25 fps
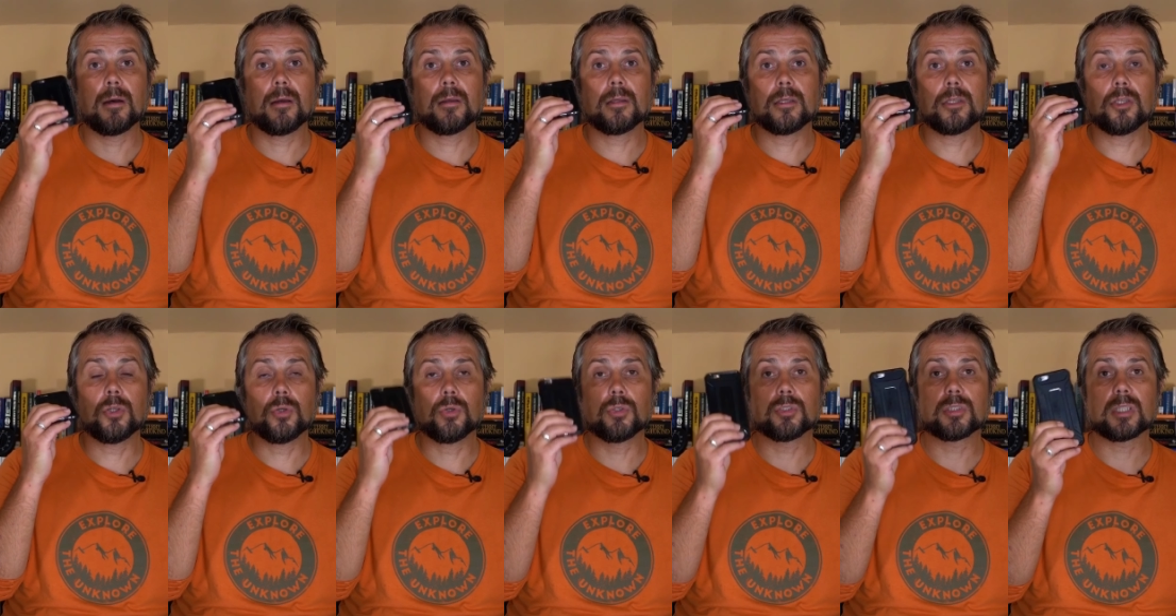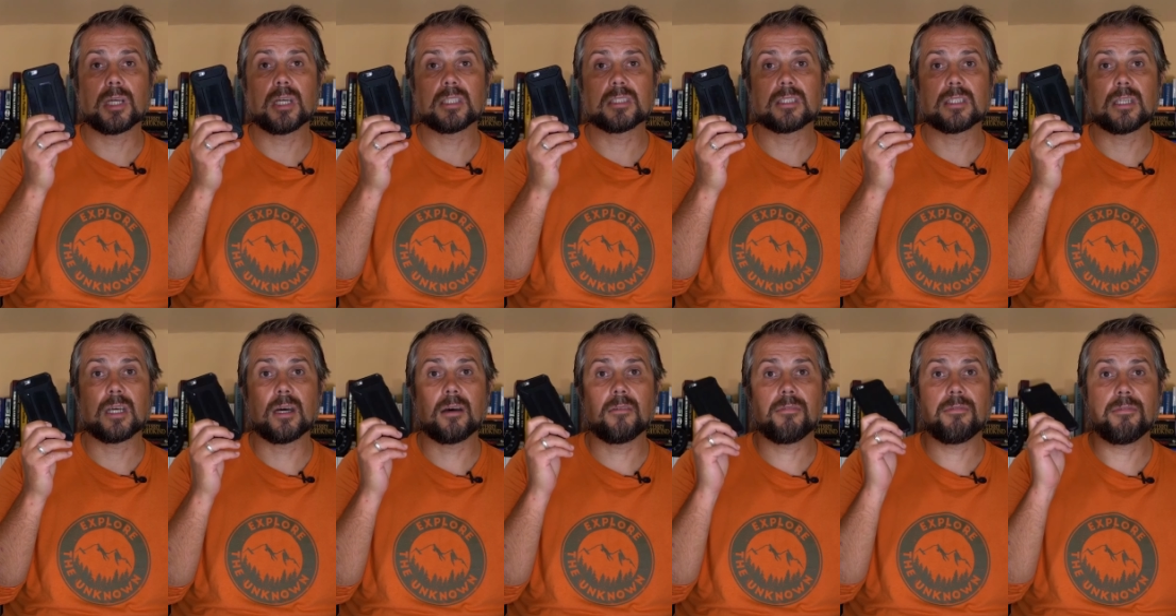use as
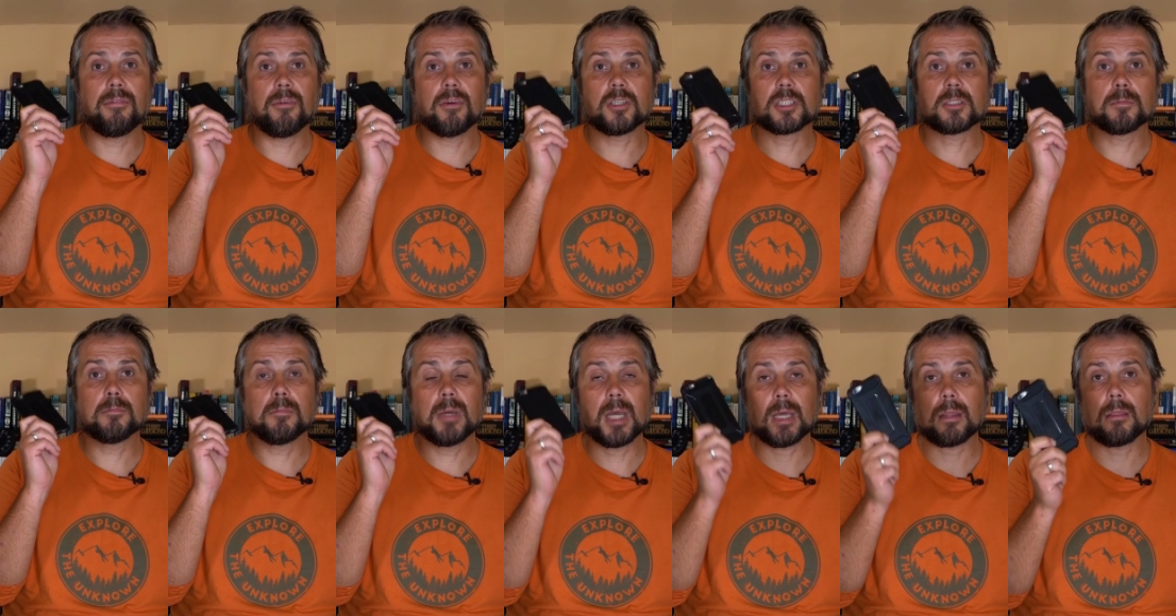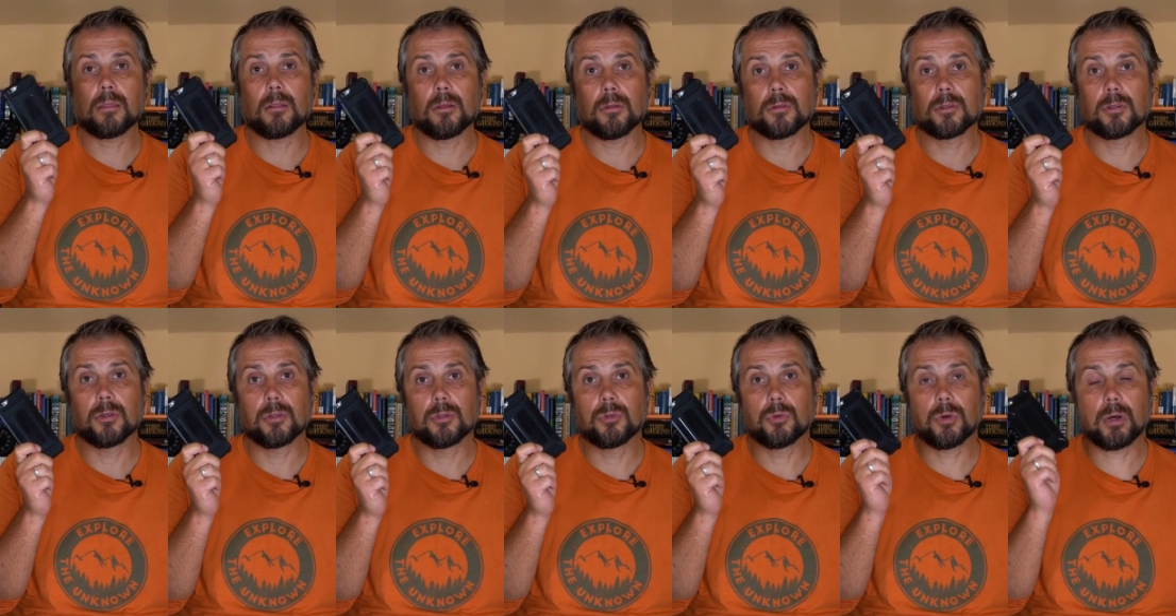a first method
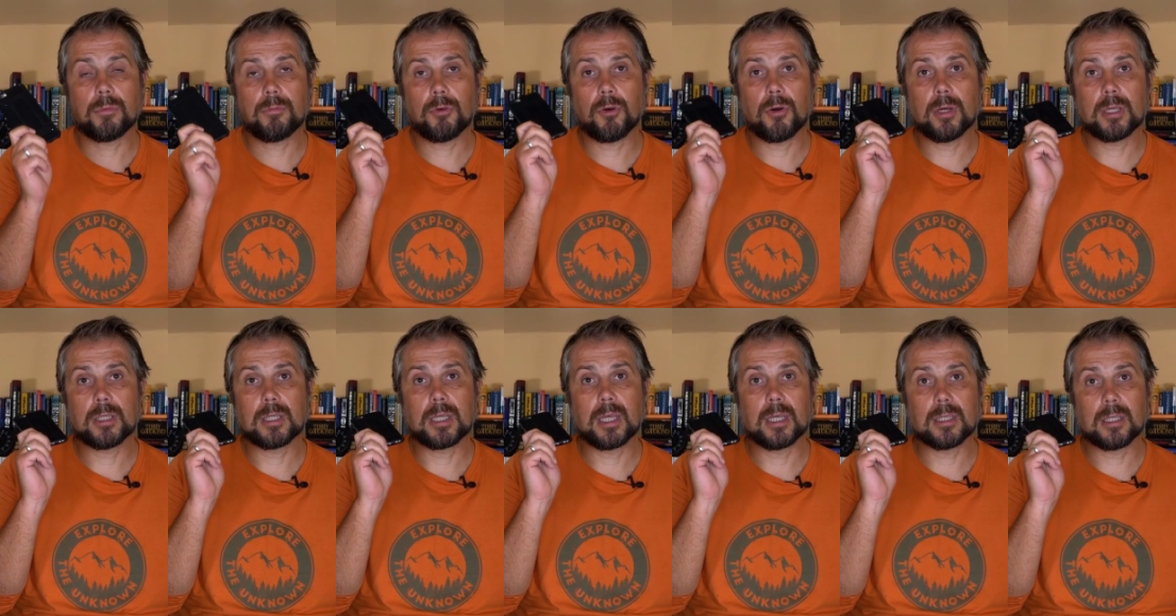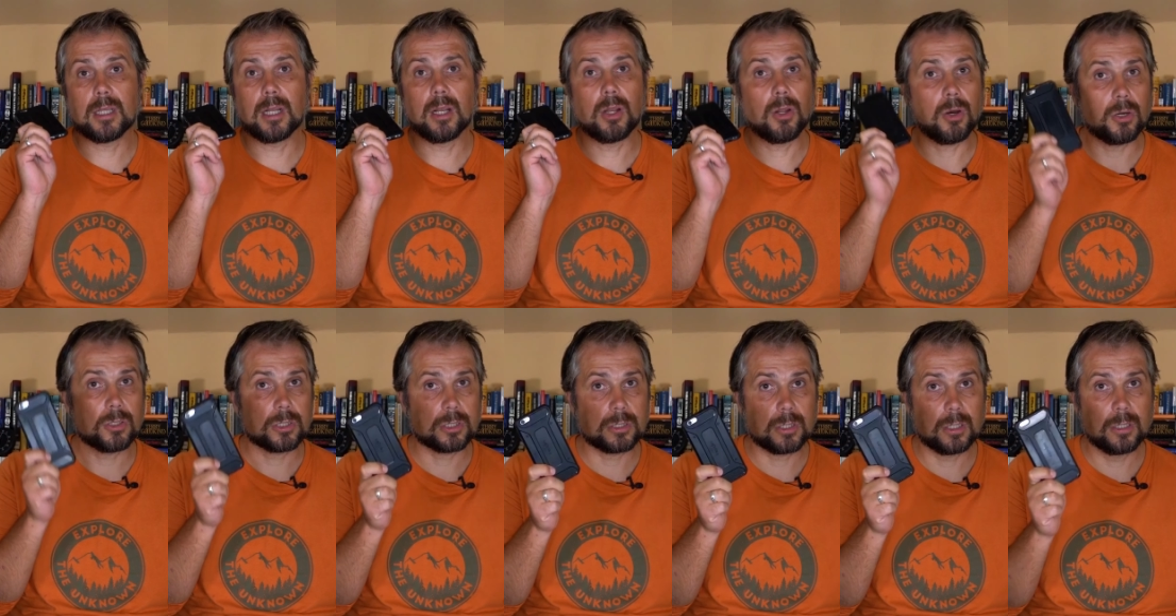to avoid getting
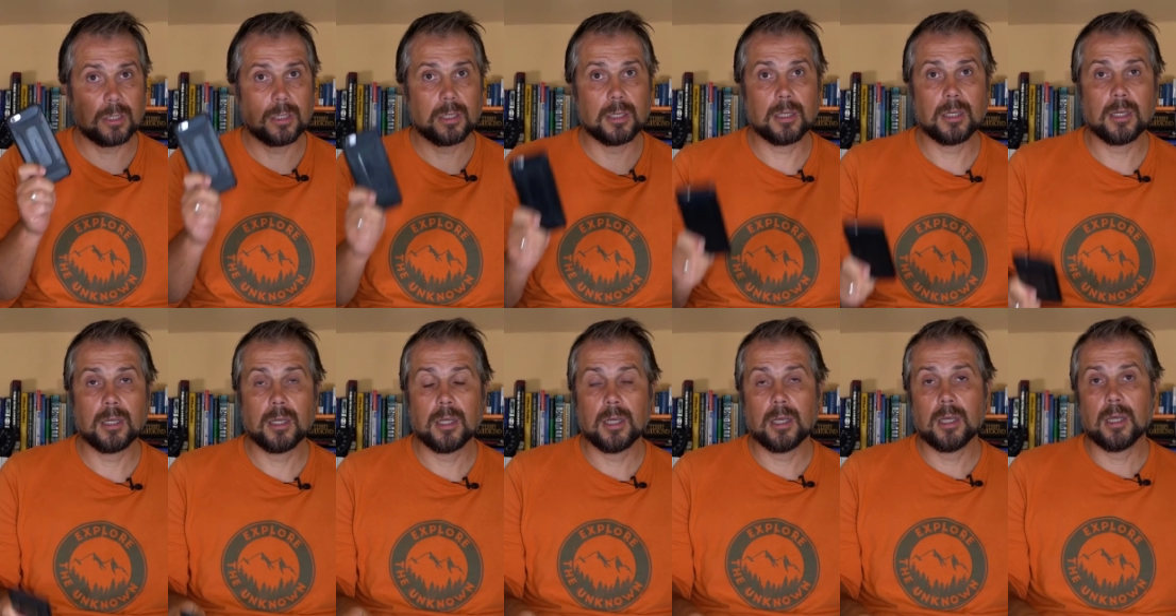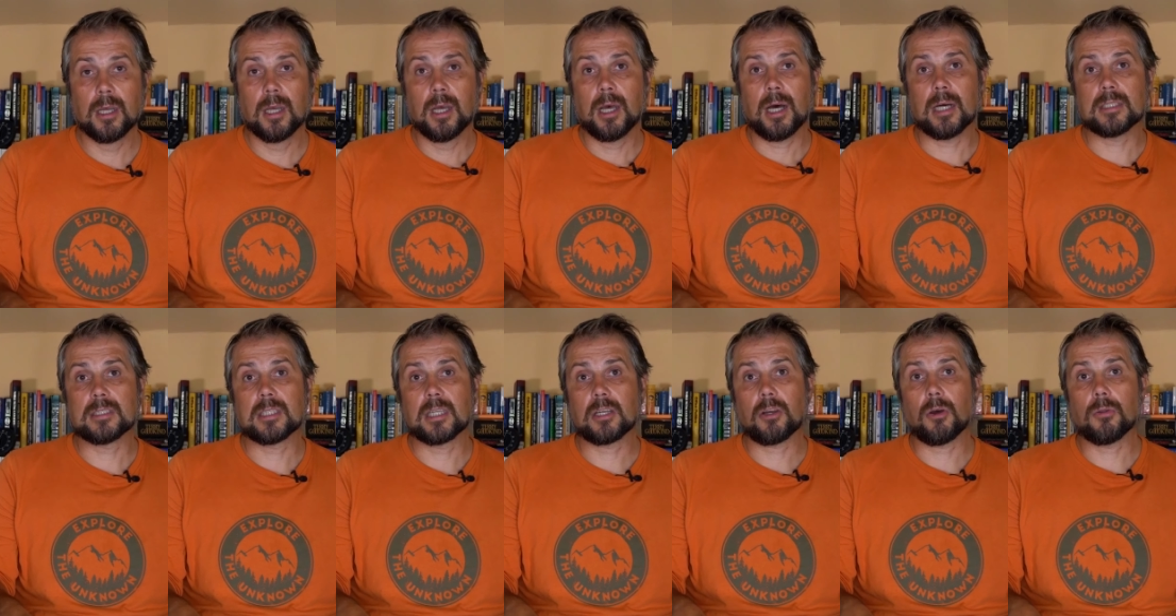lost. A
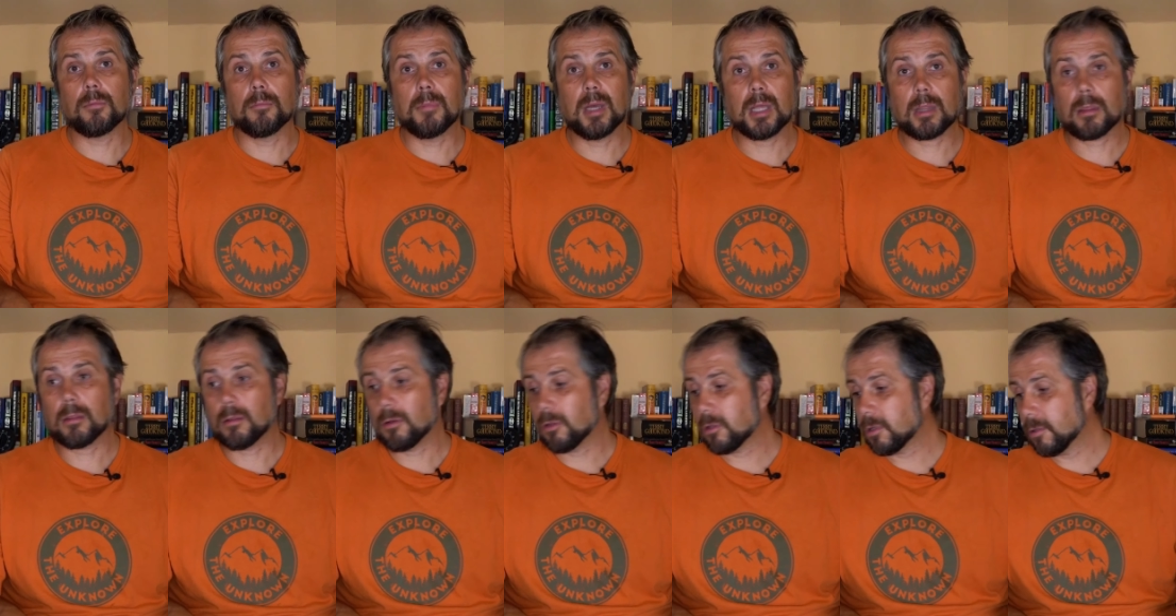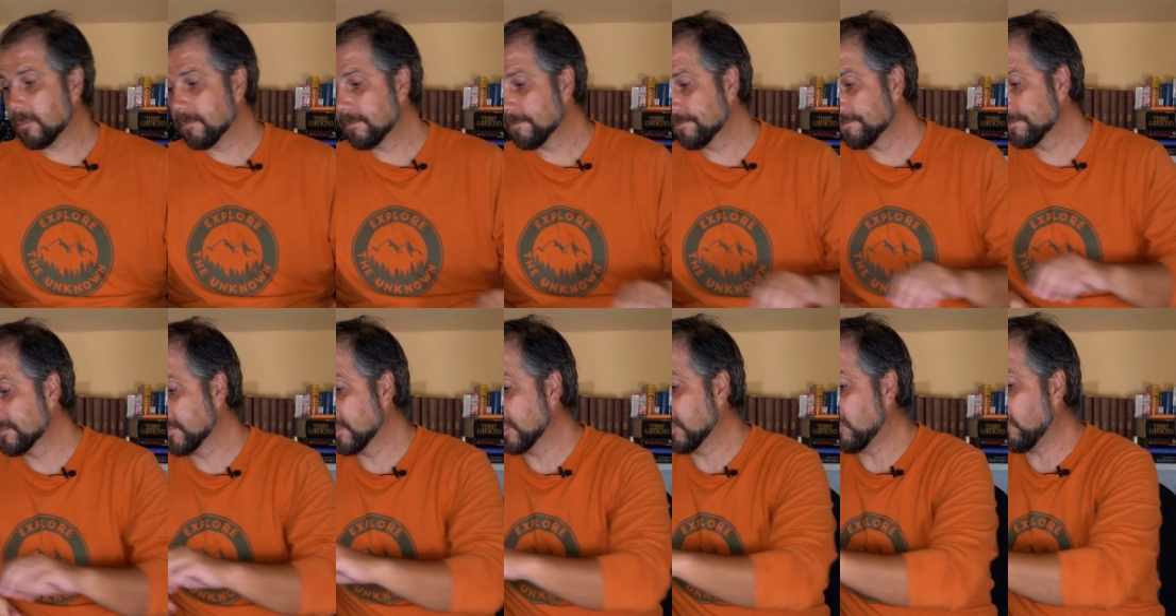second method,
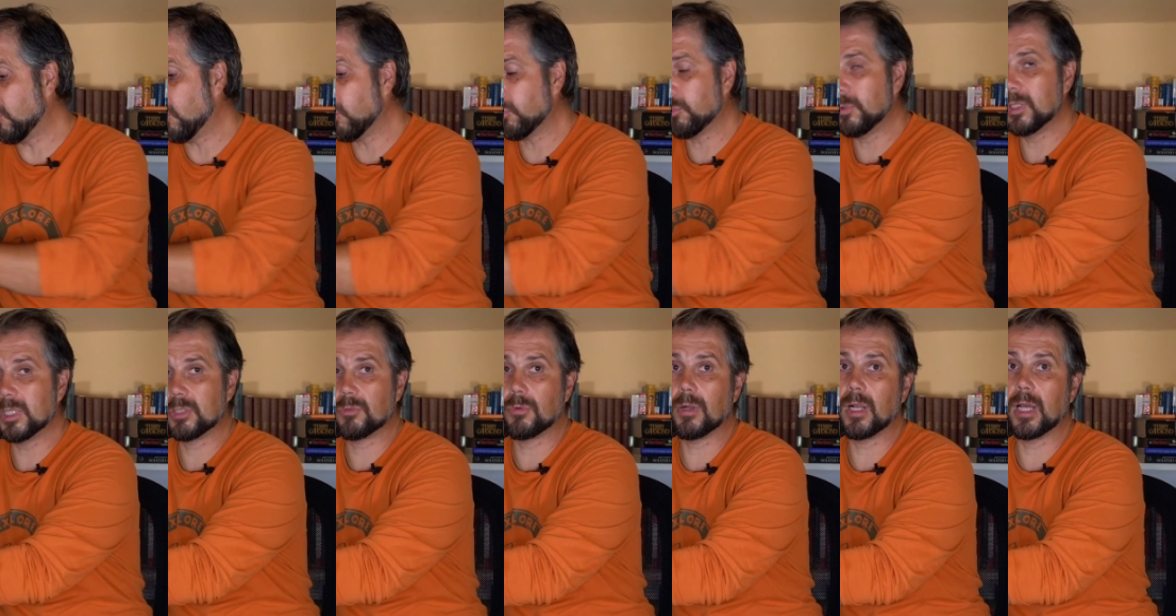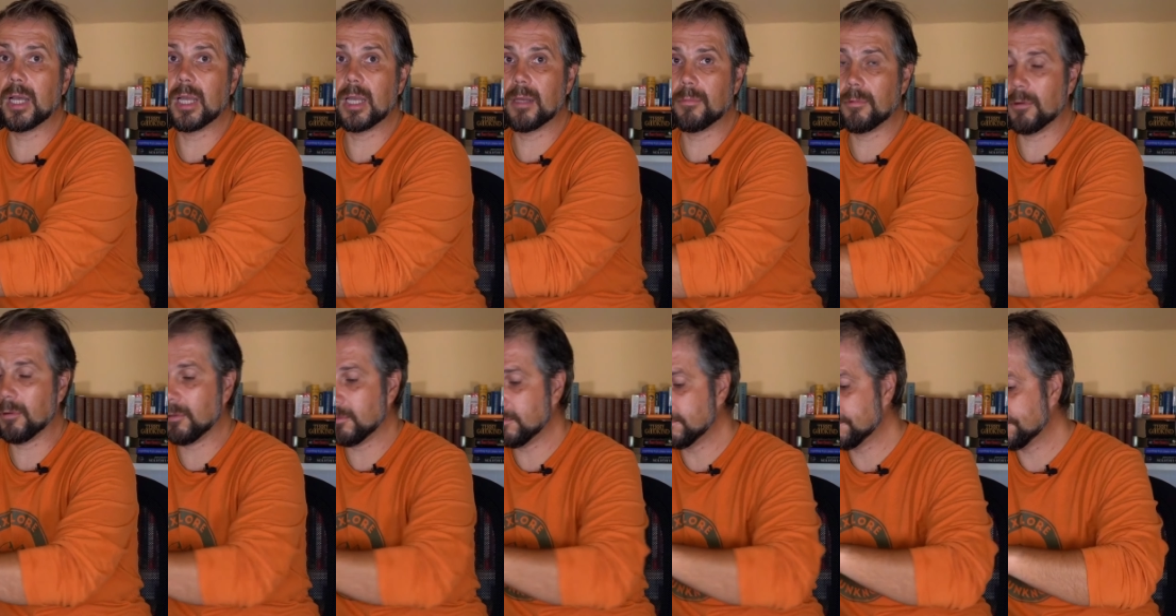always
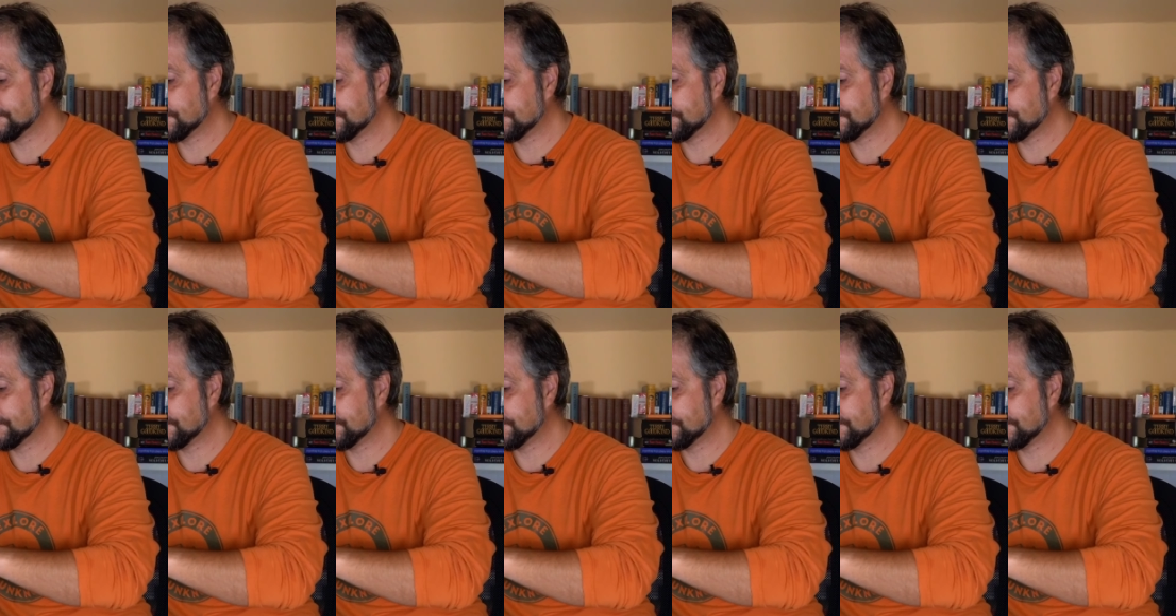reliable,